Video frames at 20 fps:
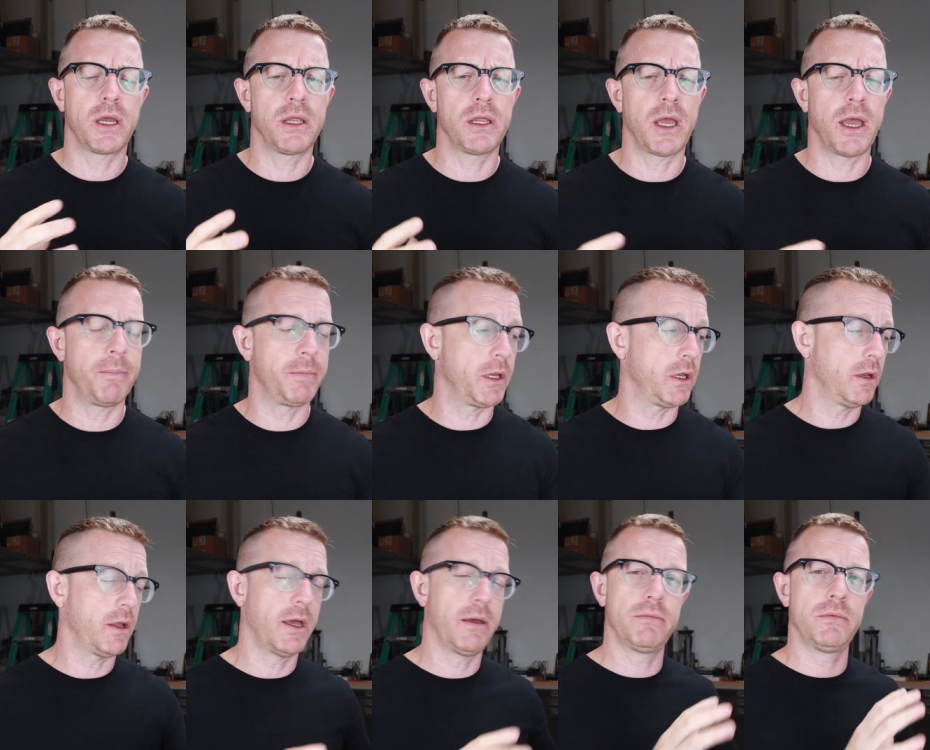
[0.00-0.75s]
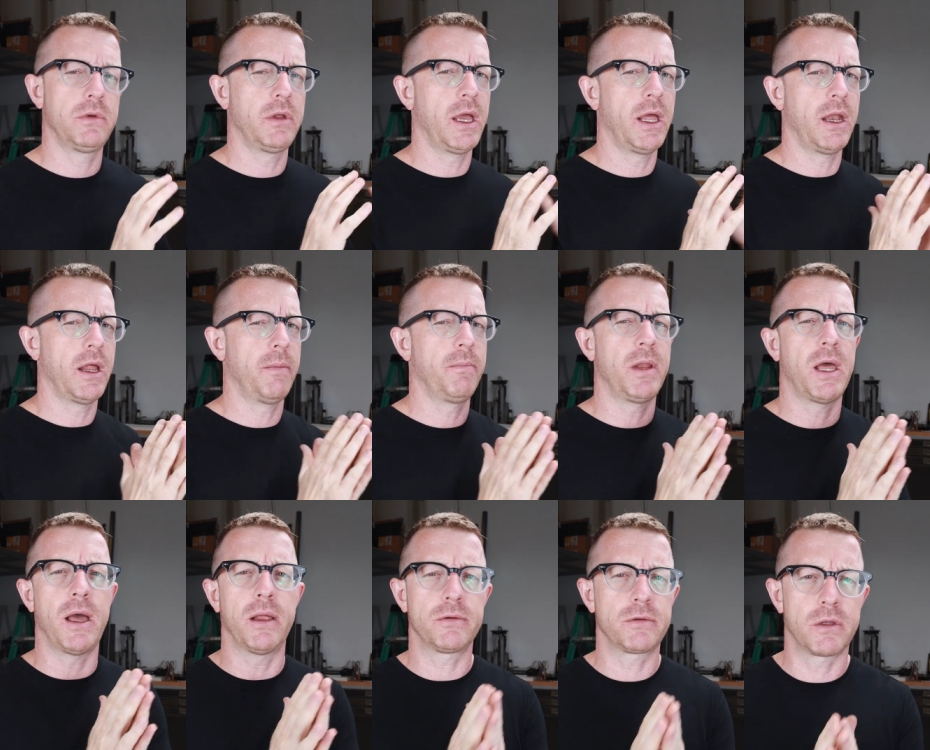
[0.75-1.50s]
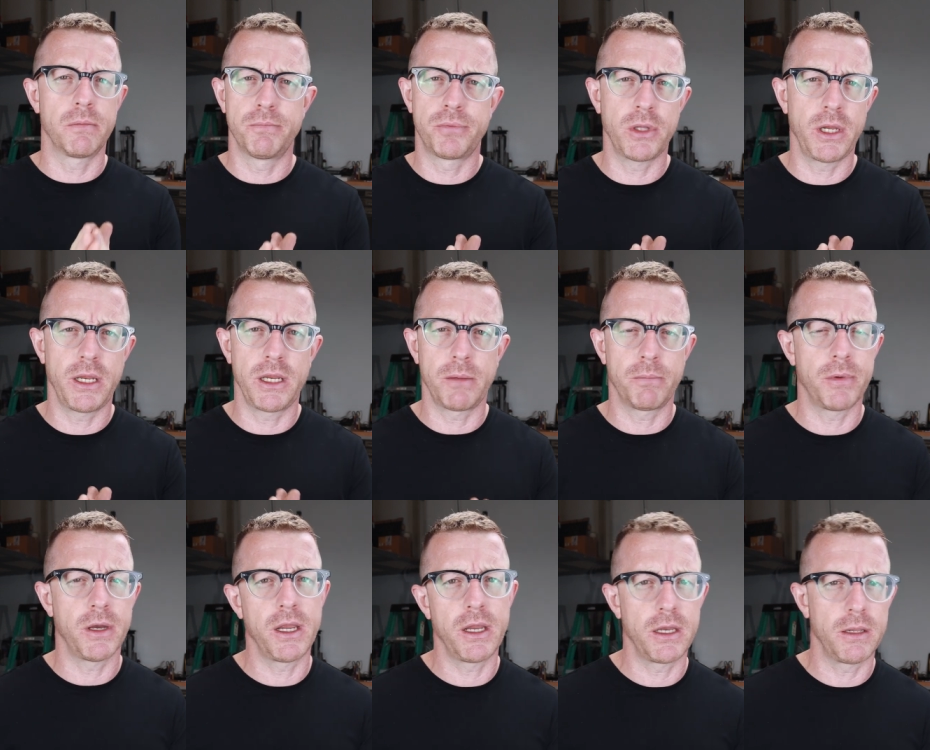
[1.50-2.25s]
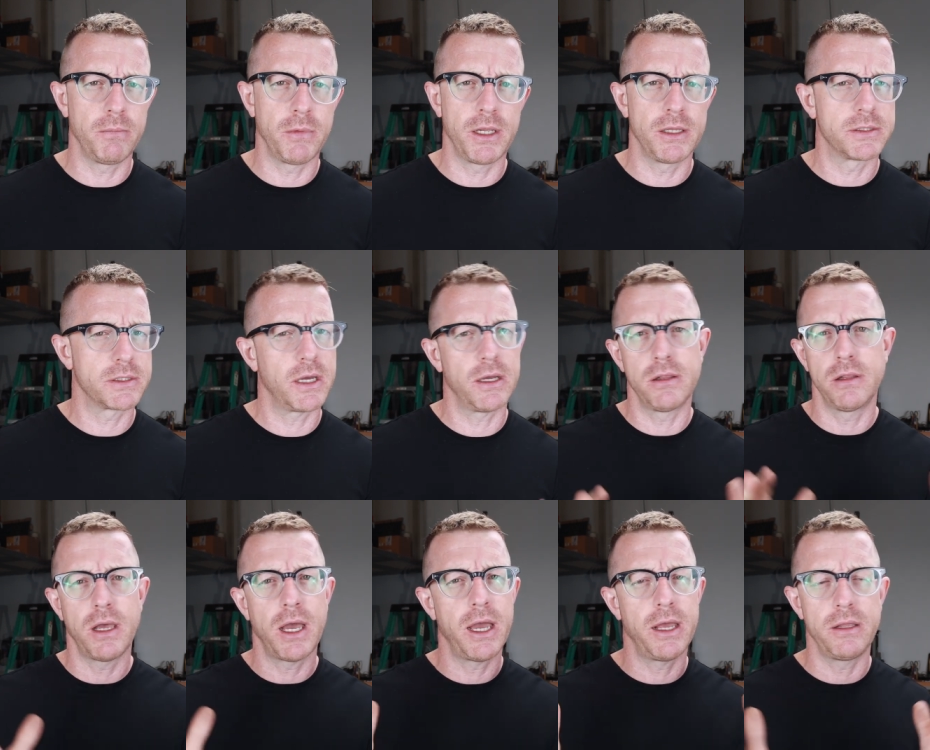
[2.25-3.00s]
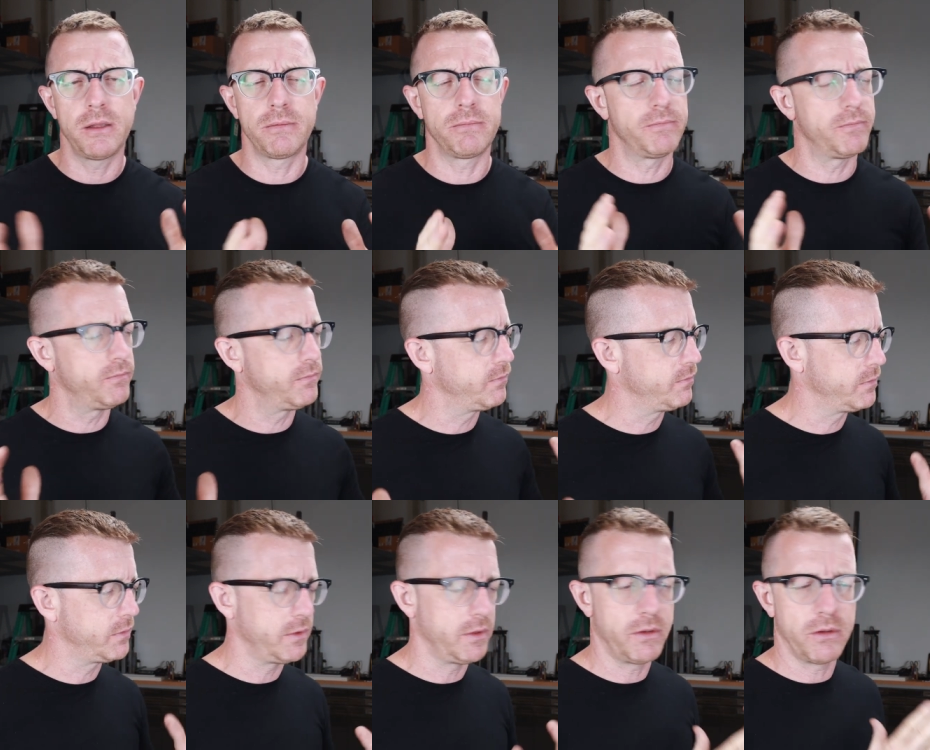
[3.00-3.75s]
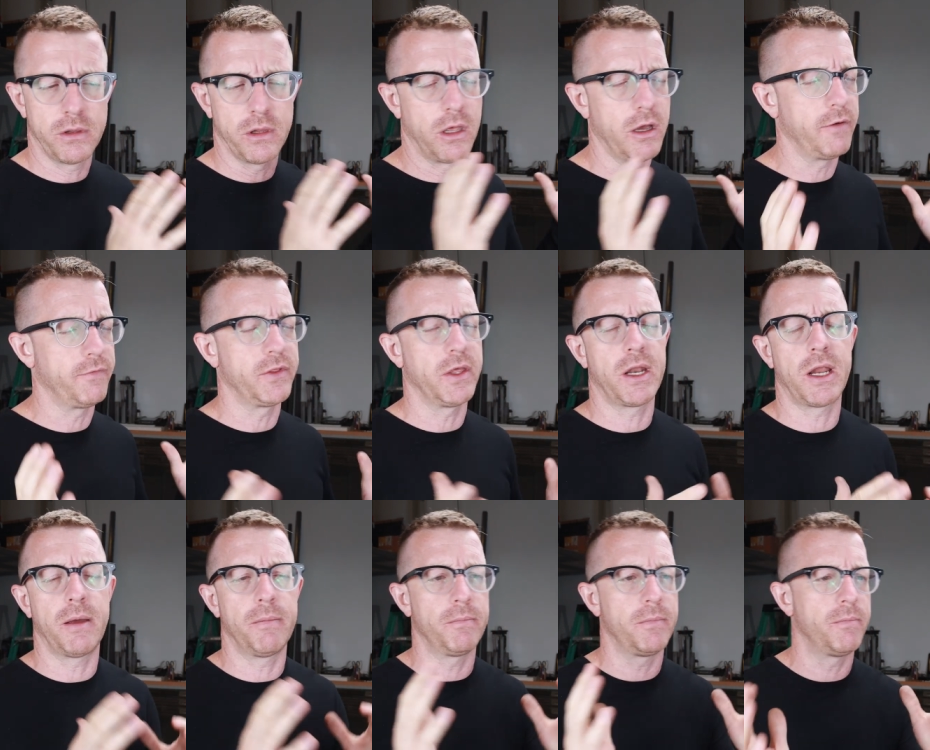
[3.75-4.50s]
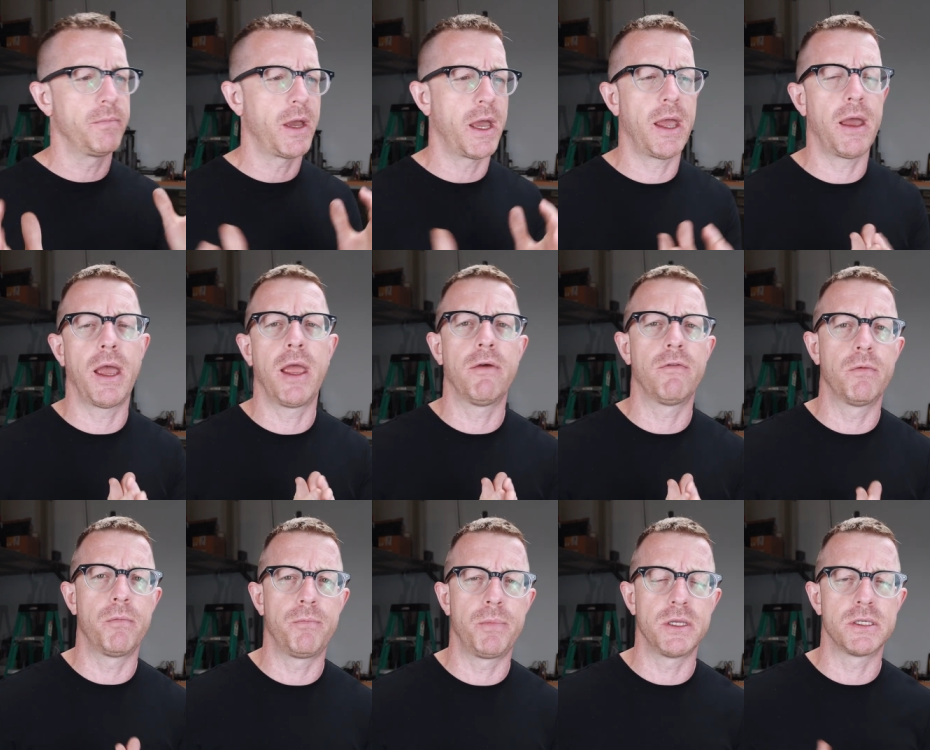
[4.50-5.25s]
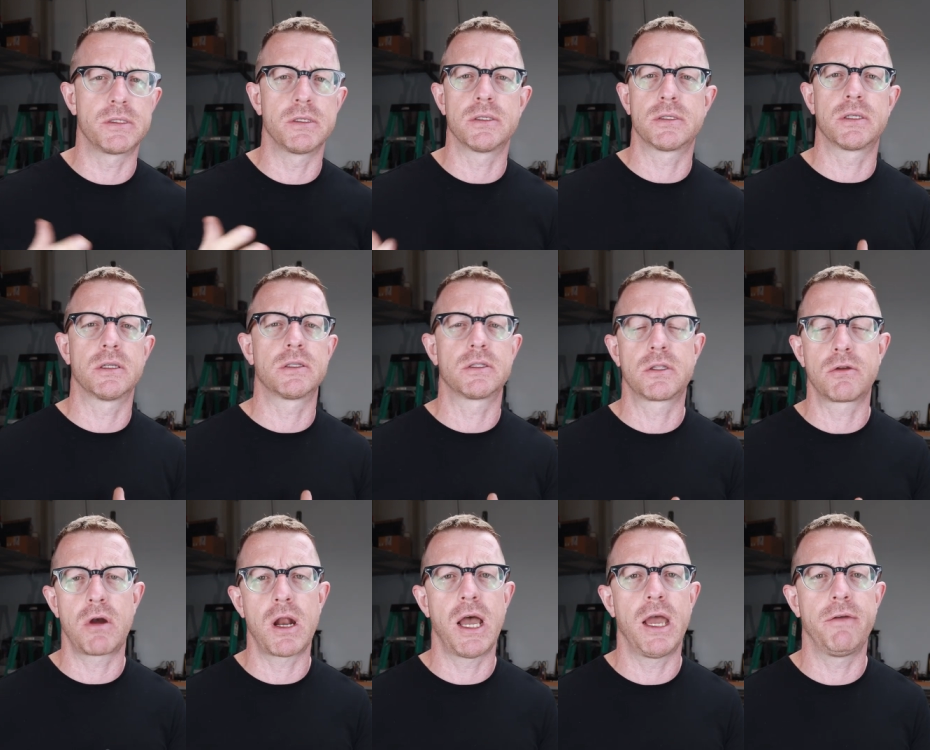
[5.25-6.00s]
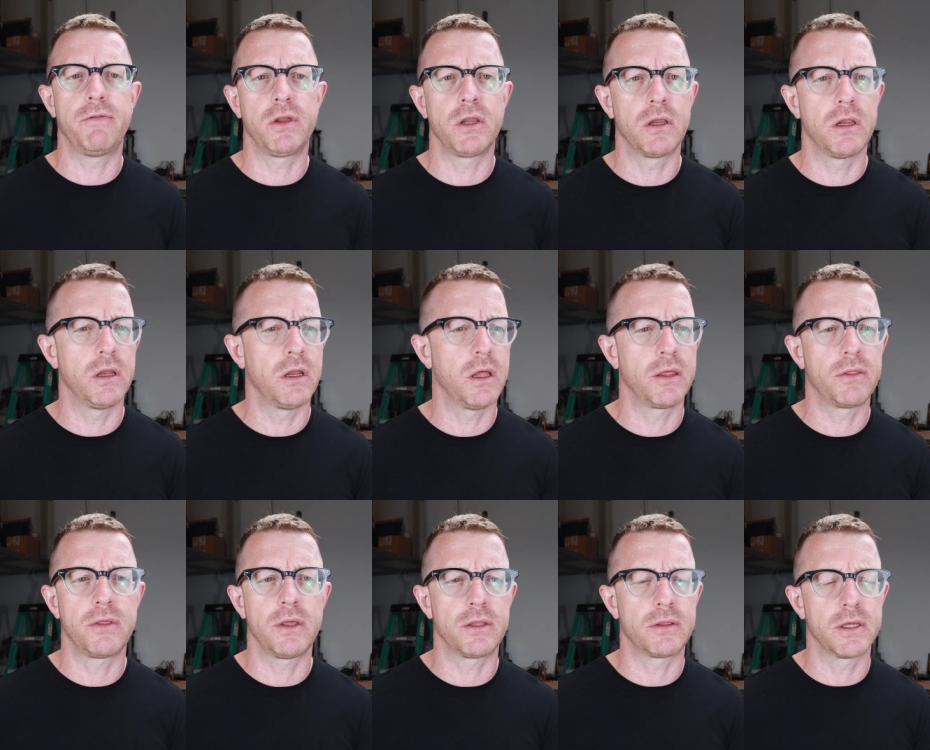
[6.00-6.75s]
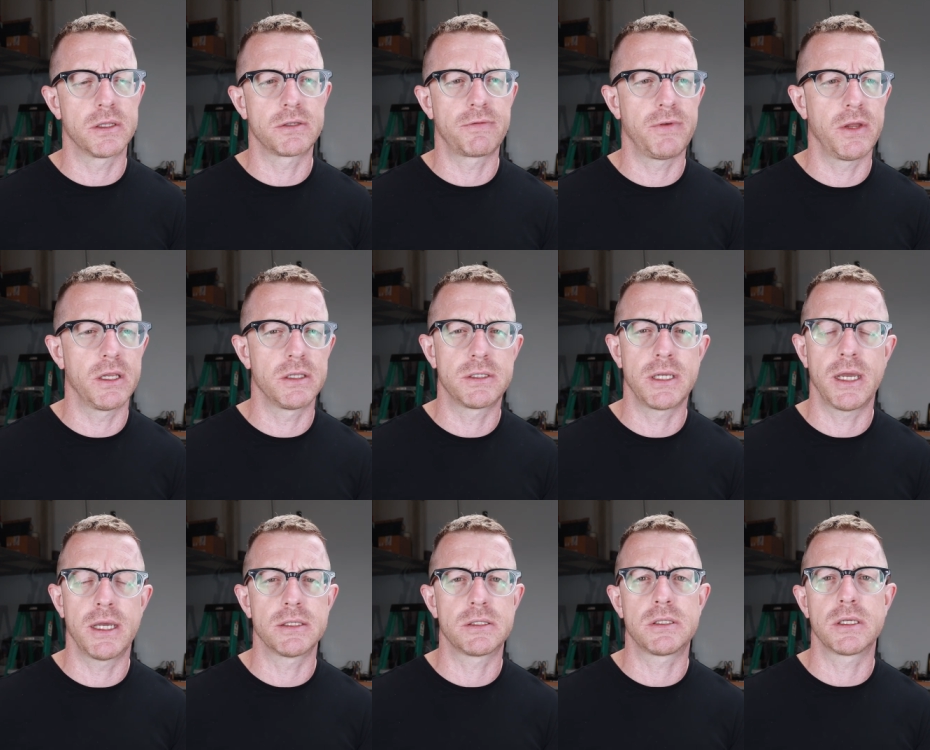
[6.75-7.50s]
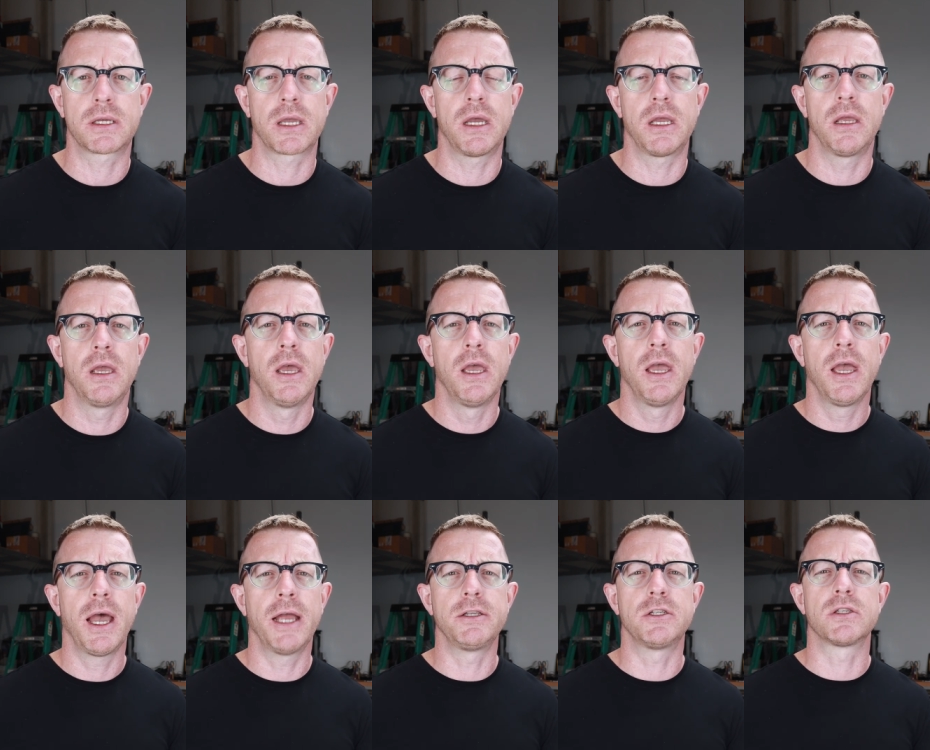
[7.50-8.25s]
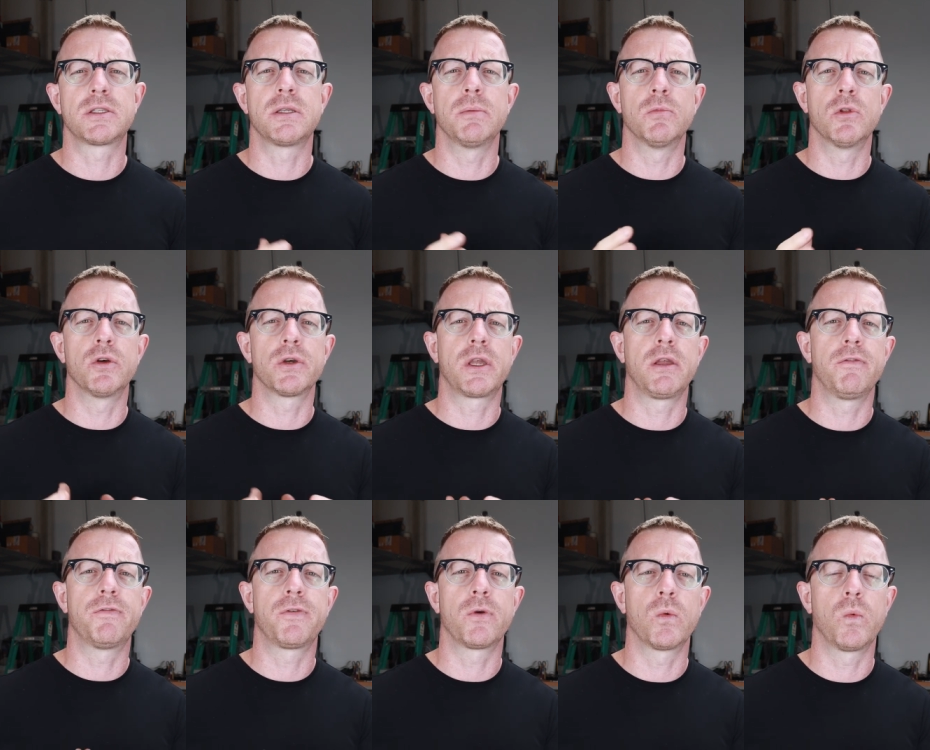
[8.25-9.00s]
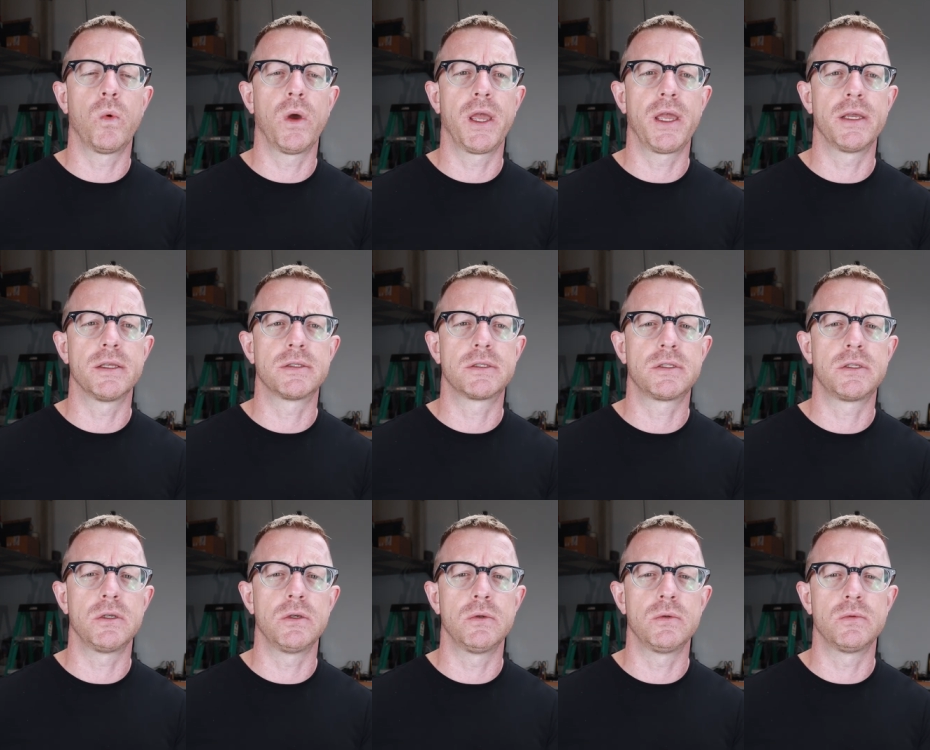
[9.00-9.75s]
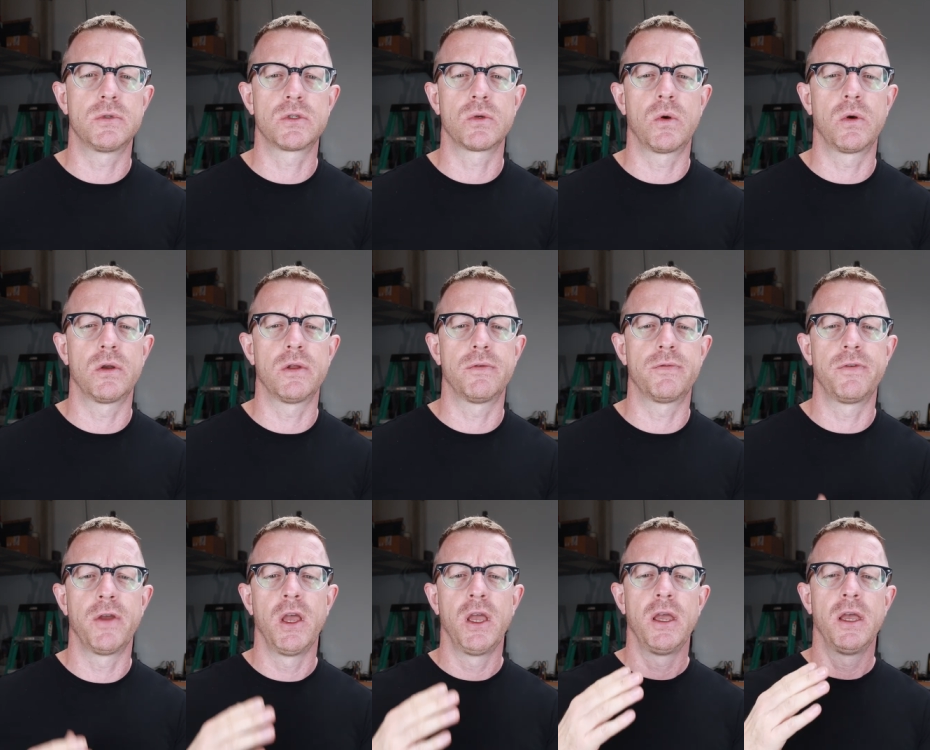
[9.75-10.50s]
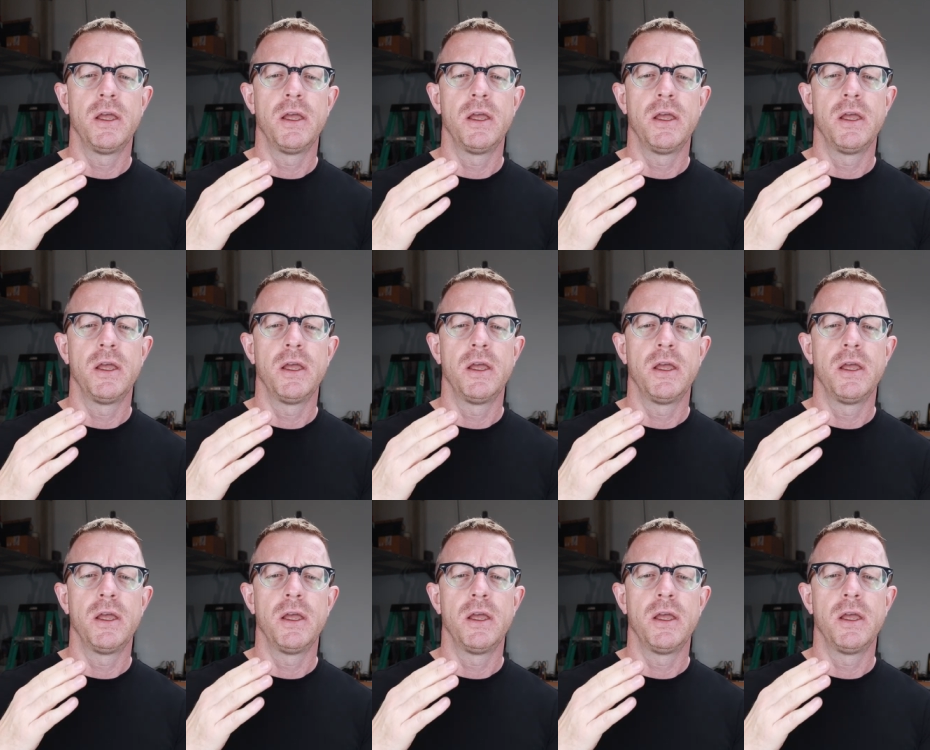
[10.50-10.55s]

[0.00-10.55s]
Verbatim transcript: I, I, mean, and I'm not complaining by any means. I, I love that I'm I have a business that's thriving and I think that's fantastic. I, I just am looking for ways to sort of